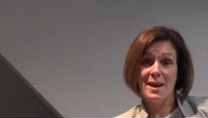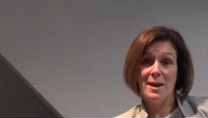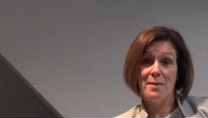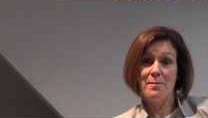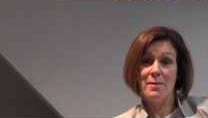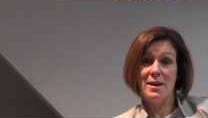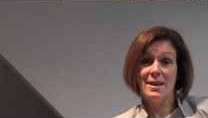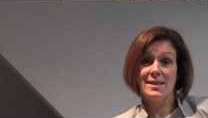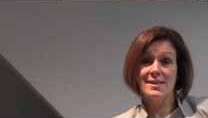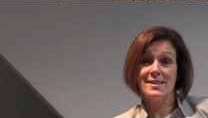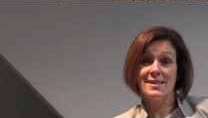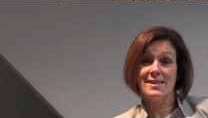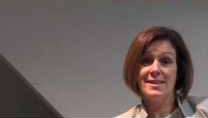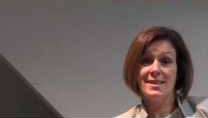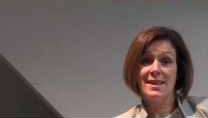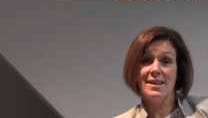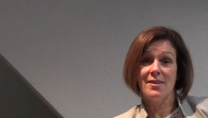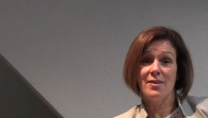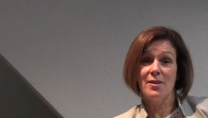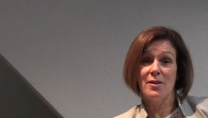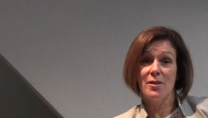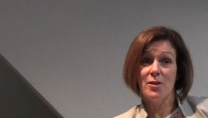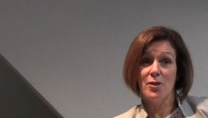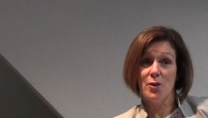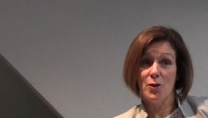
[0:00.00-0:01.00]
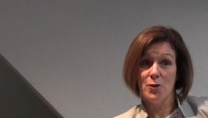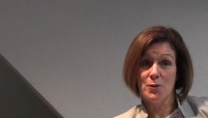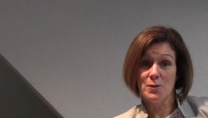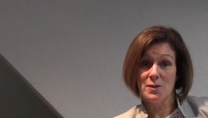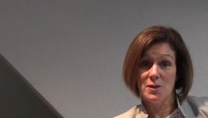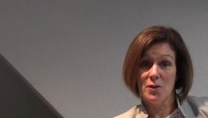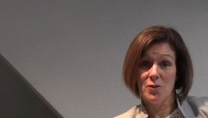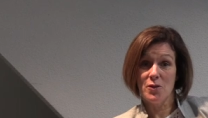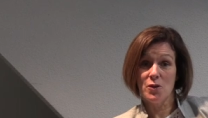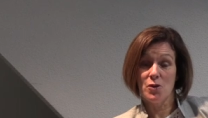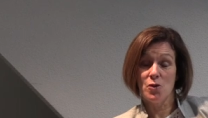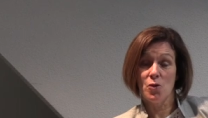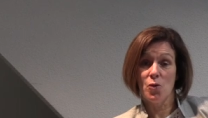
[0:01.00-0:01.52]
MS than those
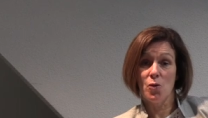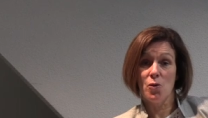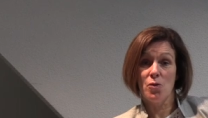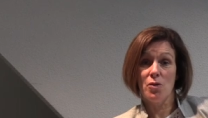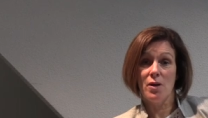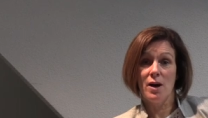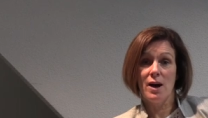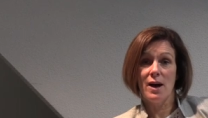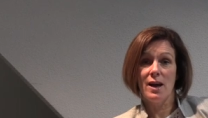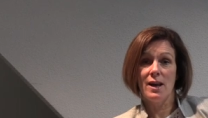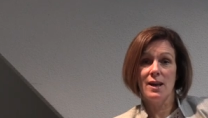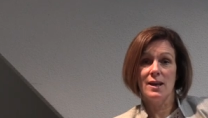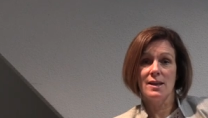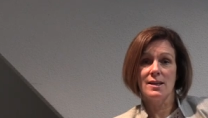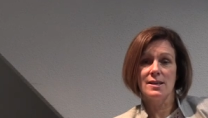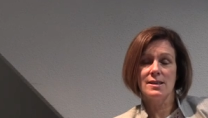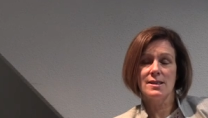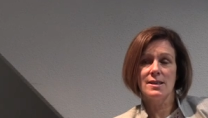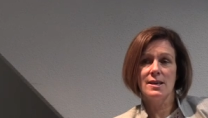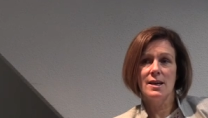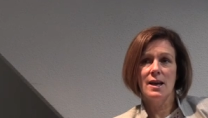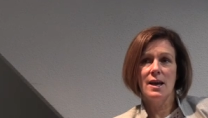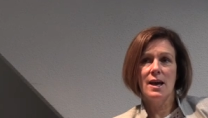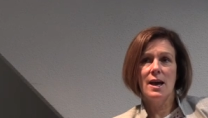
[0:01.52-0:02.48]
in the North Island.